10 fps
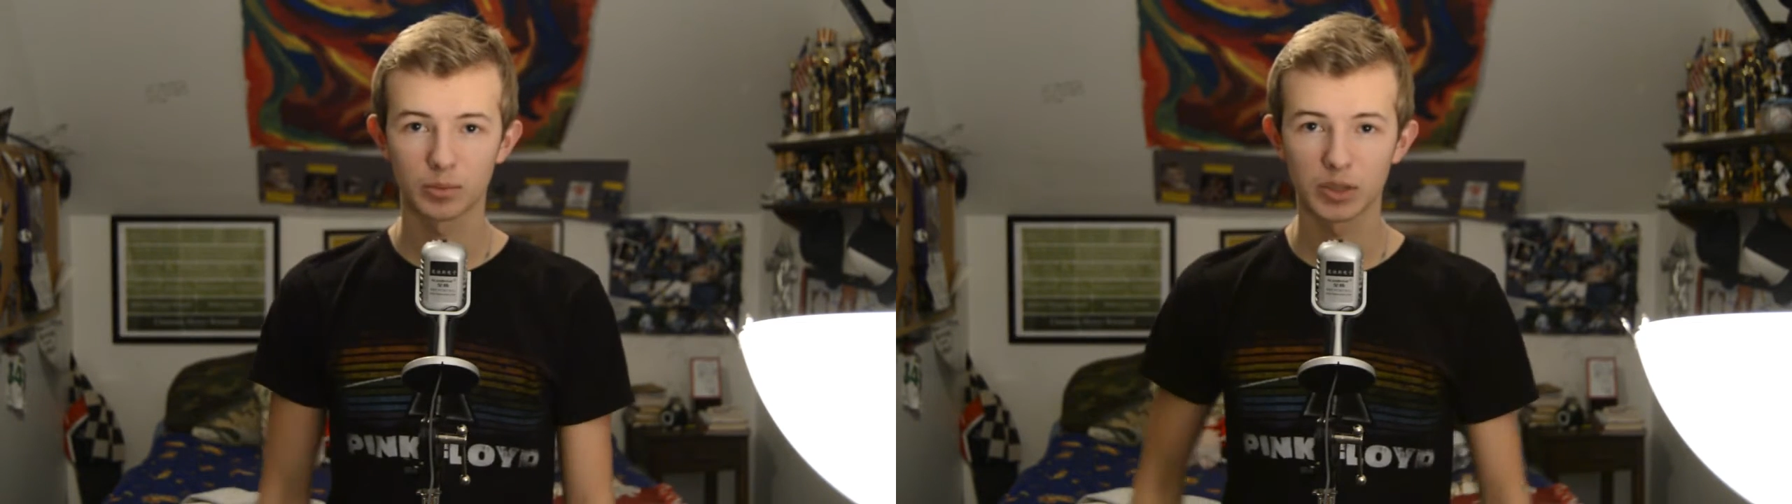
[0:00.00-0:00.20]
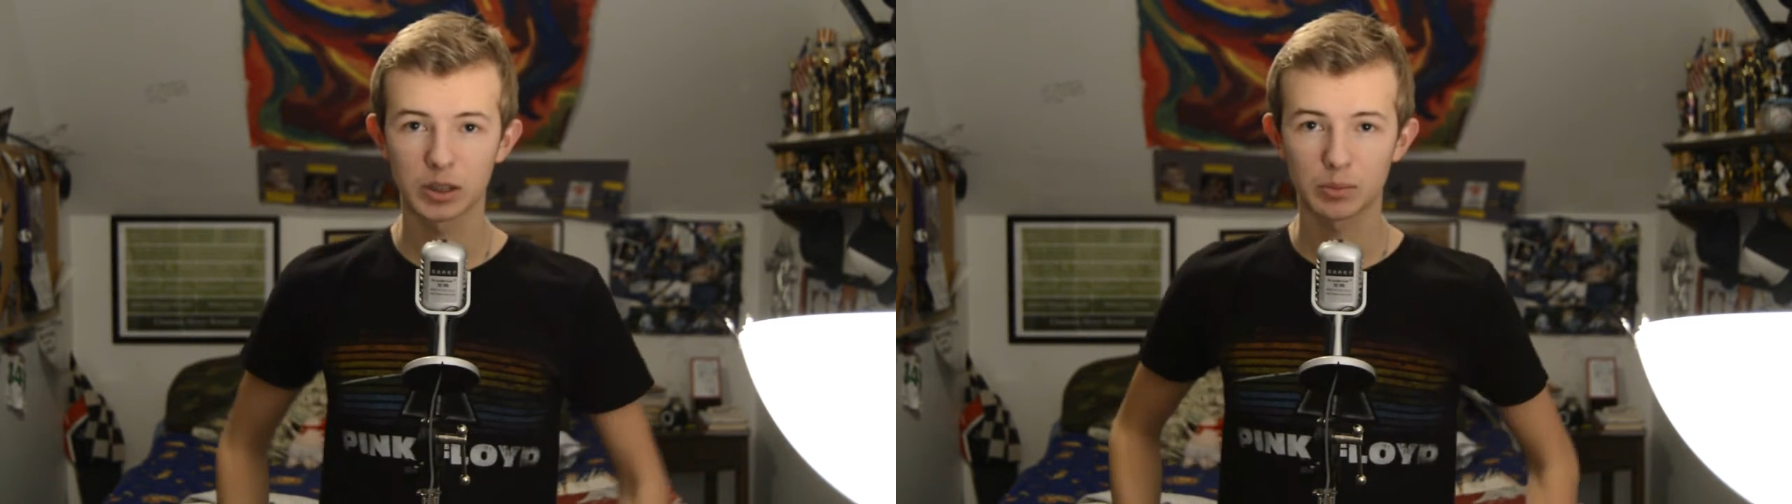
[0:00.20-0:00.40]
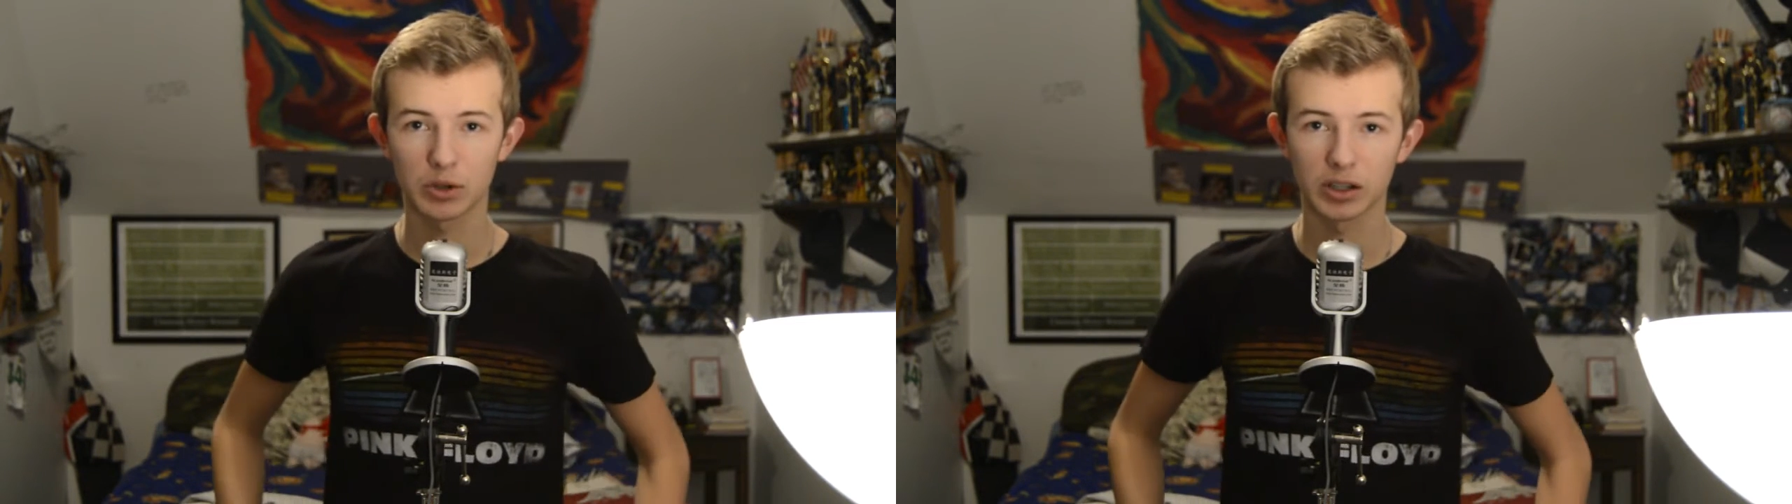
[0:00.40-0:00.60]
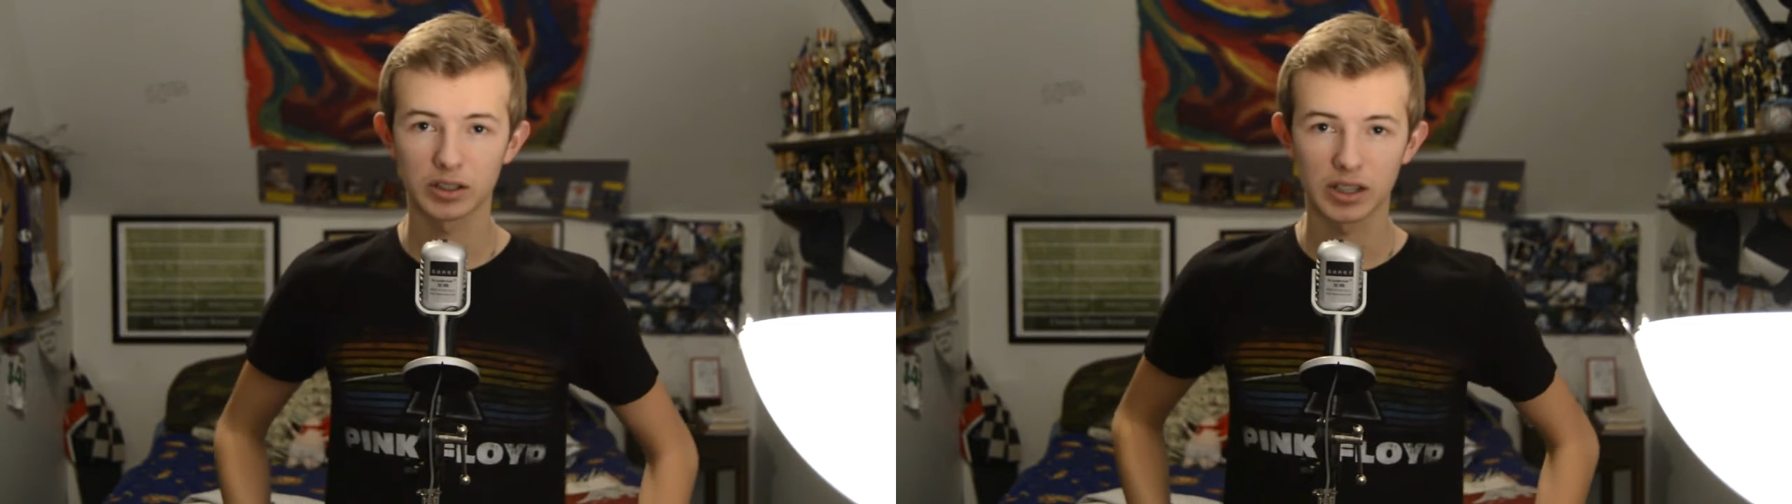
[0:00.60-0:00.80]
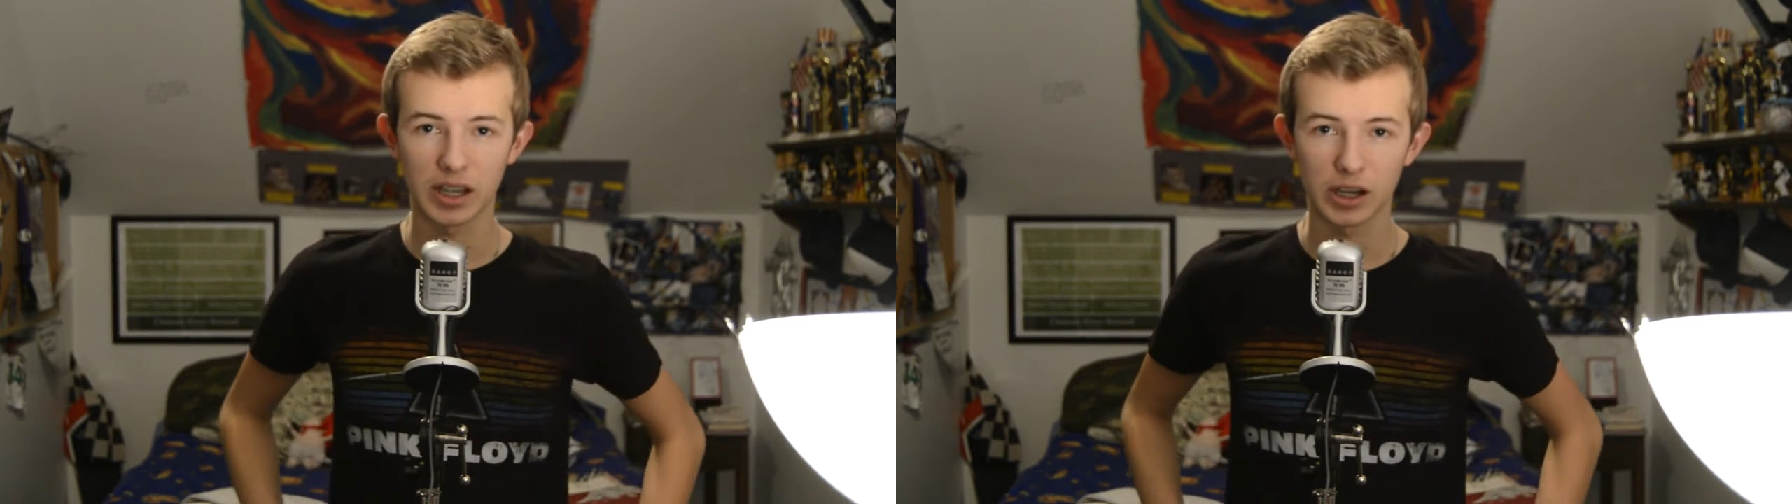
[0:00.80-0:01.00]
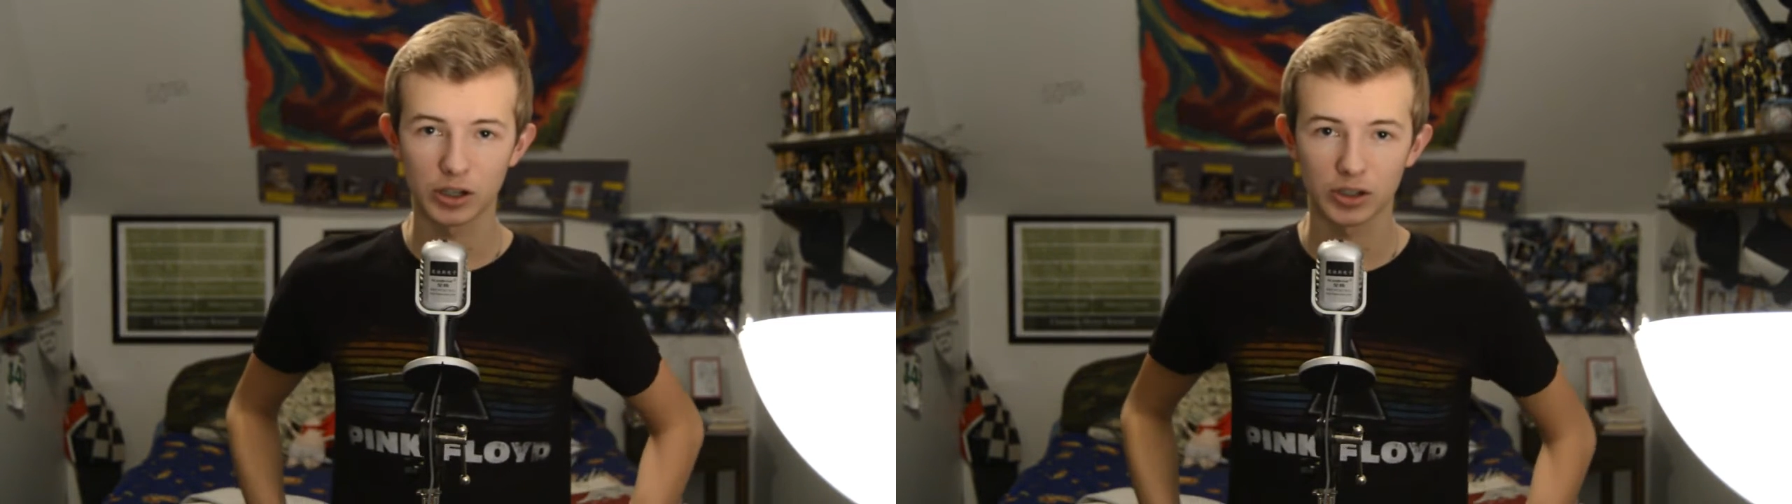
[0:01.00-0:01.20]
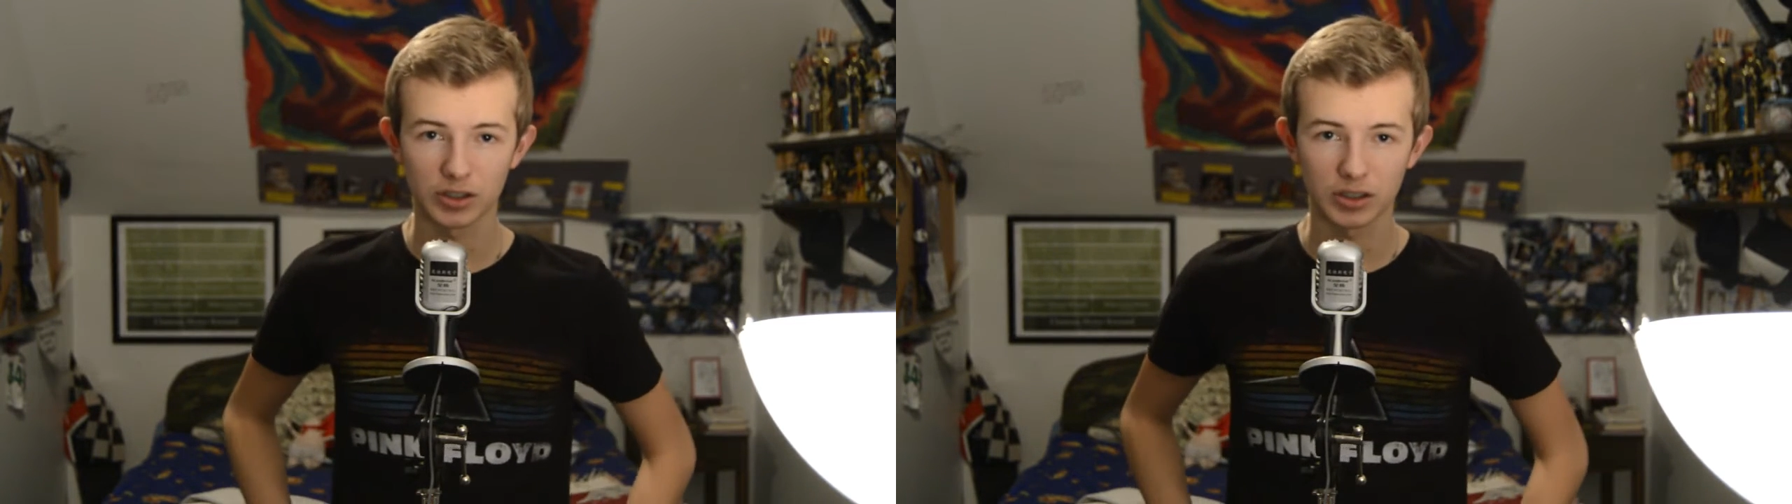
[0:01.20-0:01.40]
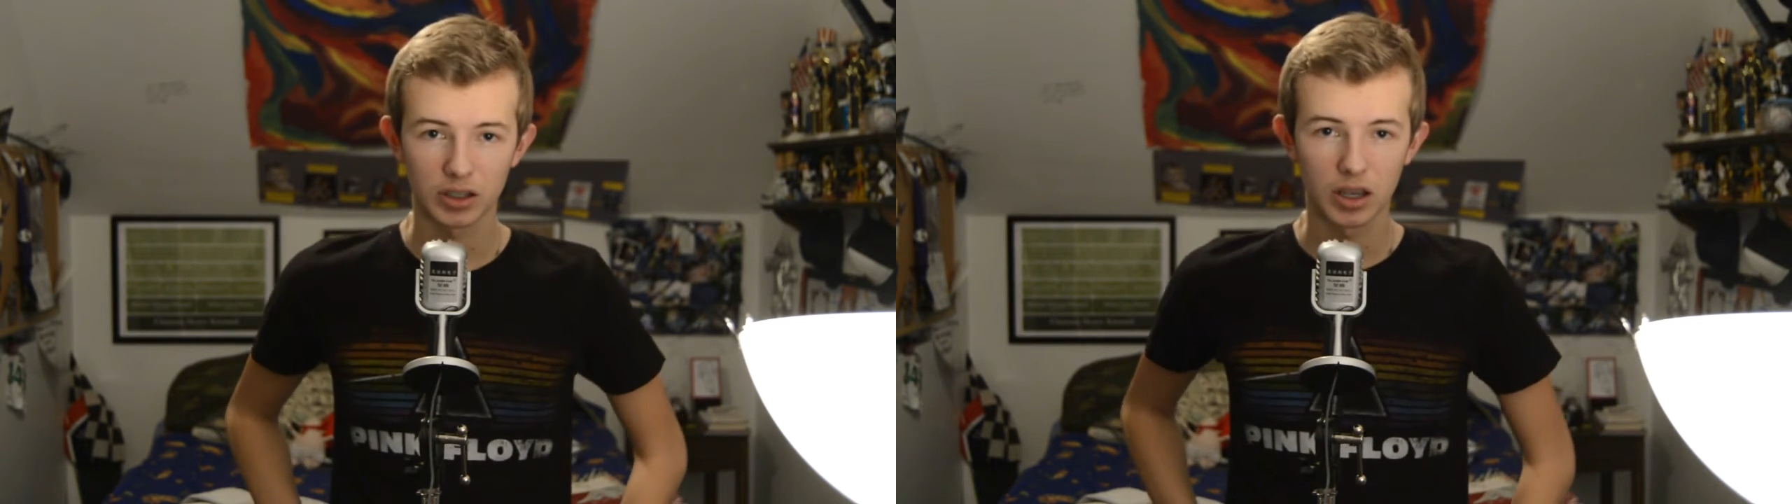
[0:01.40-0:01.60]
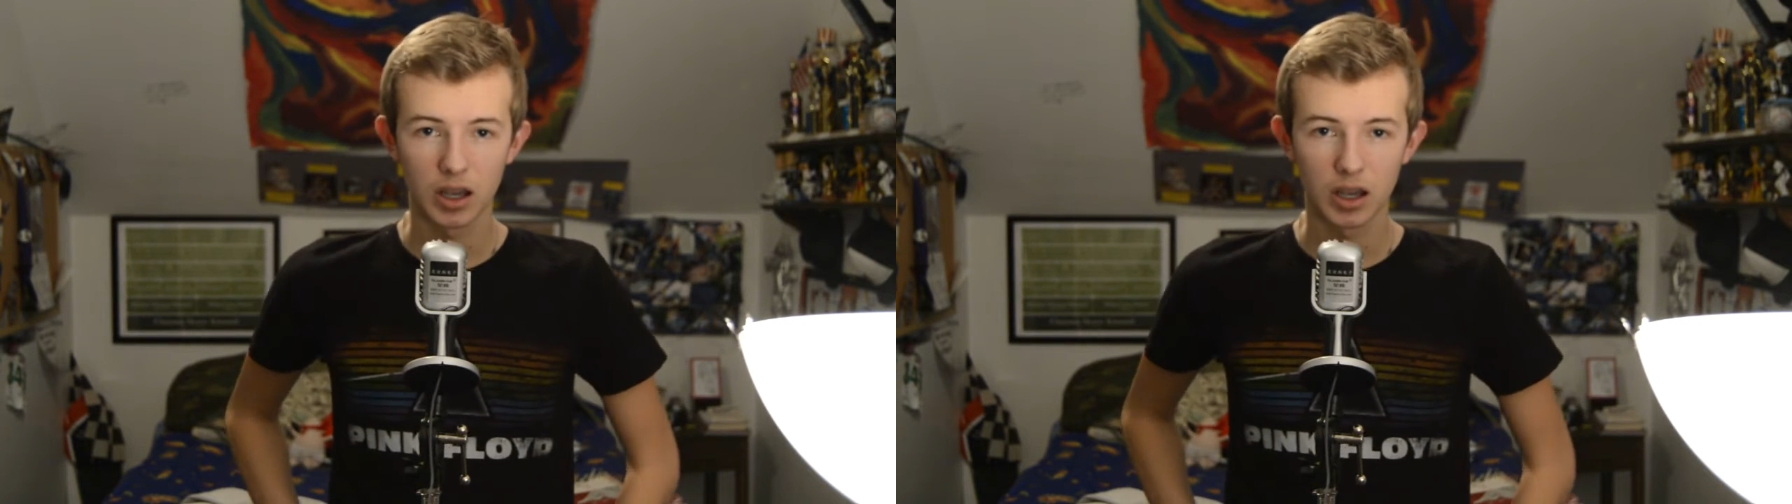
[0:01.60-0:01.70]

mispronunciations